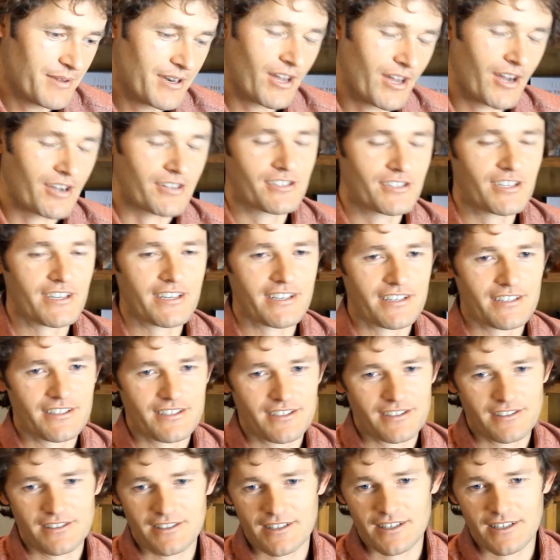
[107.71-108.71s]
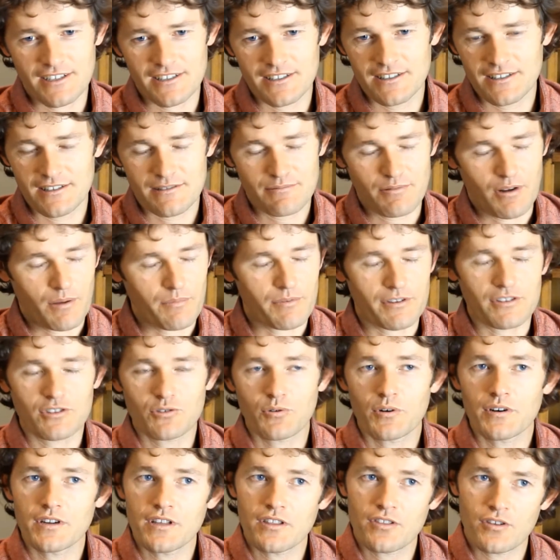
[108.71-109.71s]
no, Tigon did probably
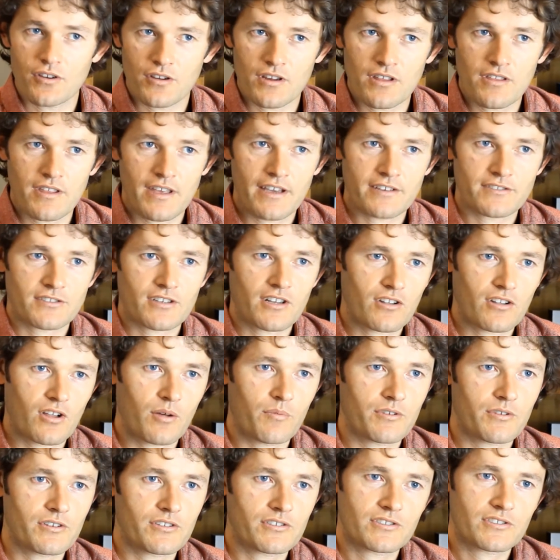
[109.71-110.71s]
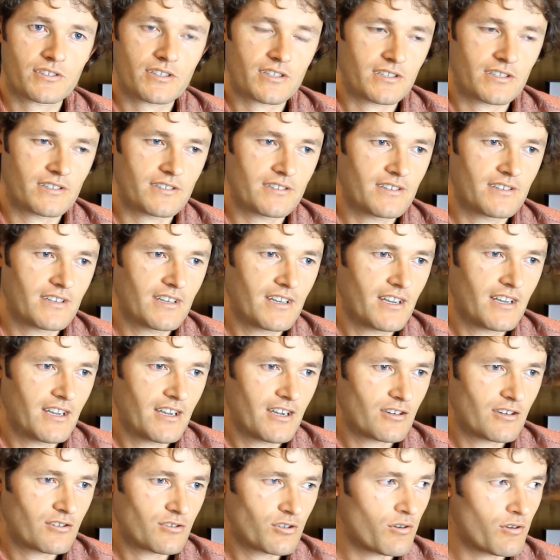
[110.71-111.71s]
20,000 to 30,000 kilometres. He
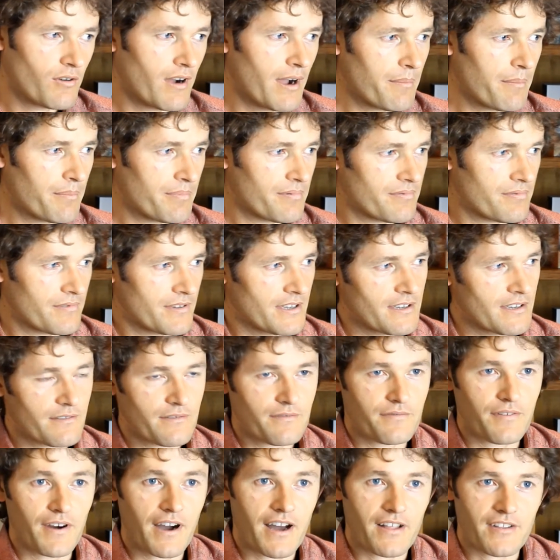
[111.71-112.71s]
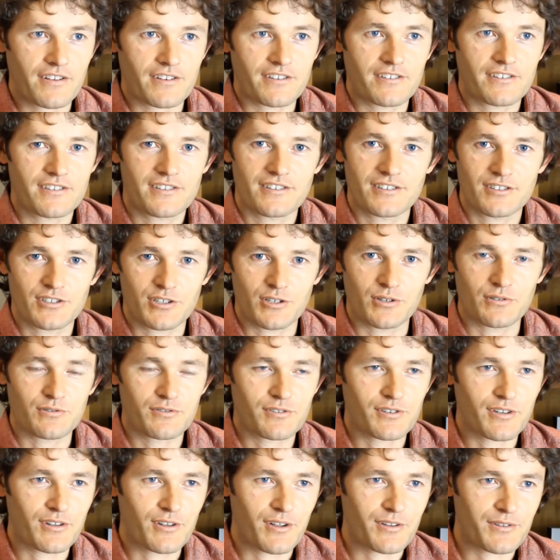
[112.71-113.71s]
grew up, he fathered children
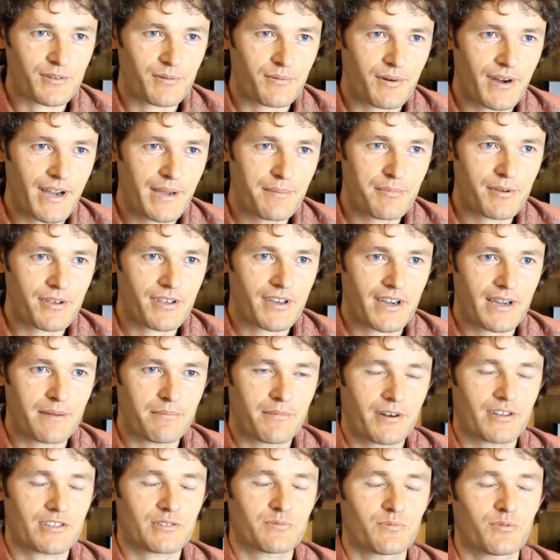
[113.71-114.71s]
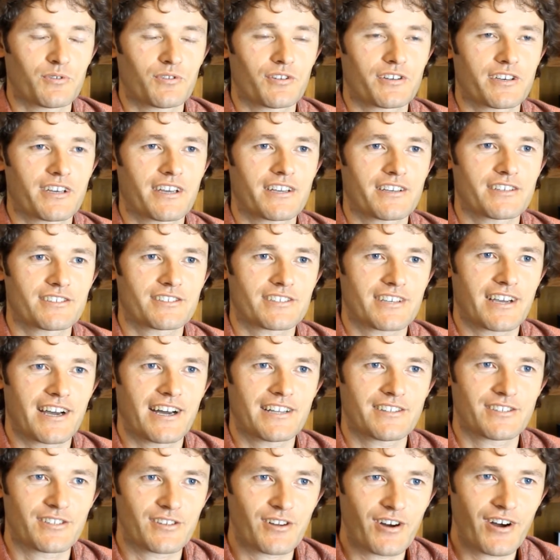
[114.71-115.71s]
along the way, became much more the Genghis Khan
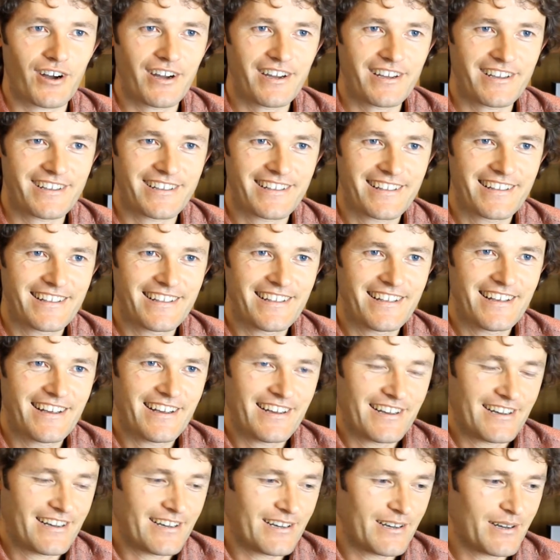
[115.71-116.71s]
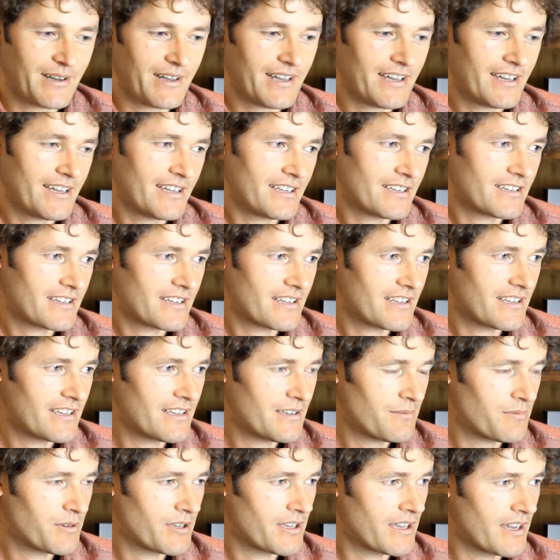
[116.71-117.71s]
than I. And he
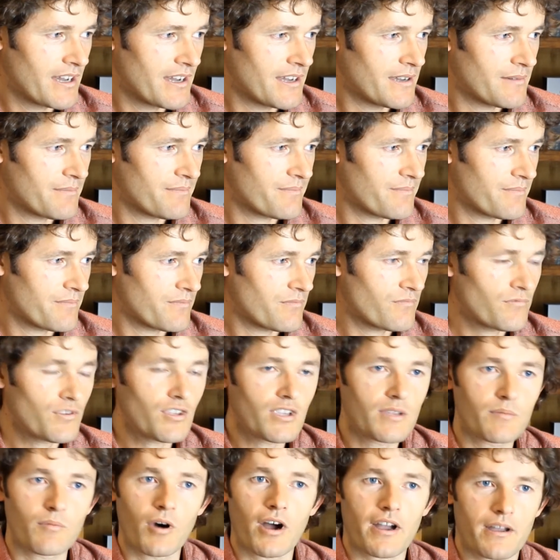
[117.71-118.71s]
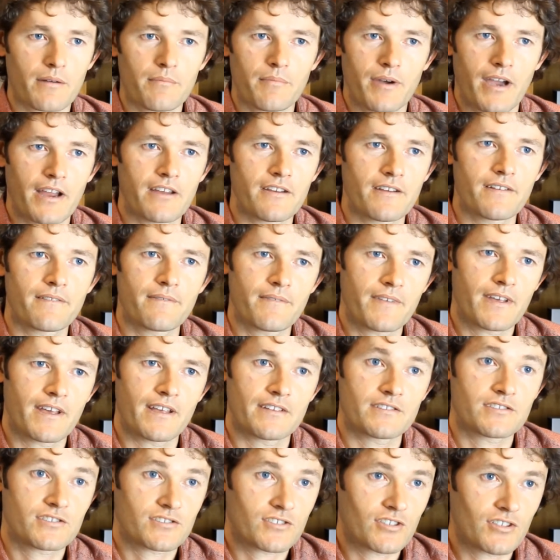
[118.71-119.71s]
became really my companion, and
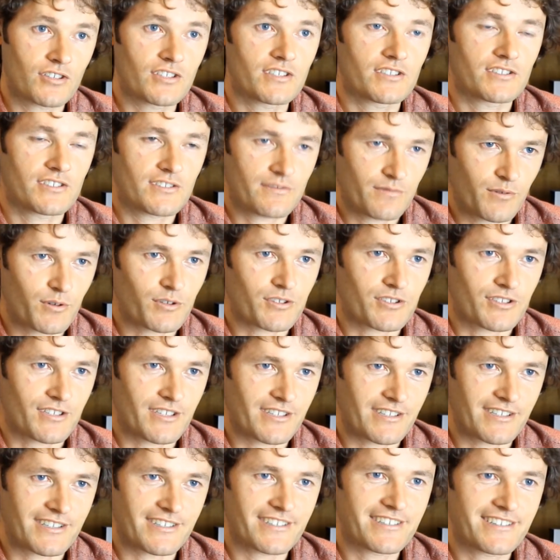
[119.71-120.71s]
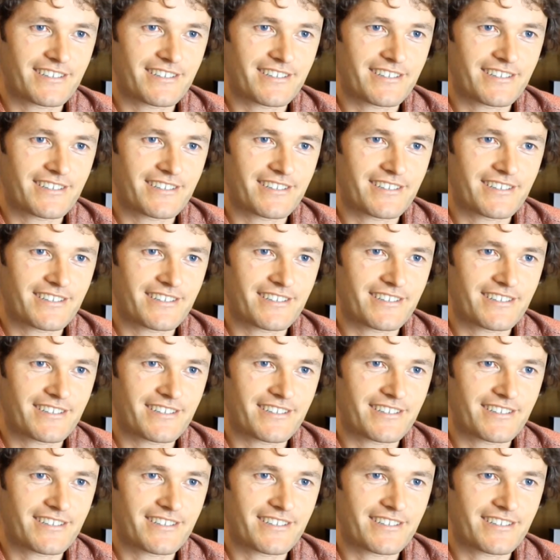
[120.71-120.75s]
still is, fortunately.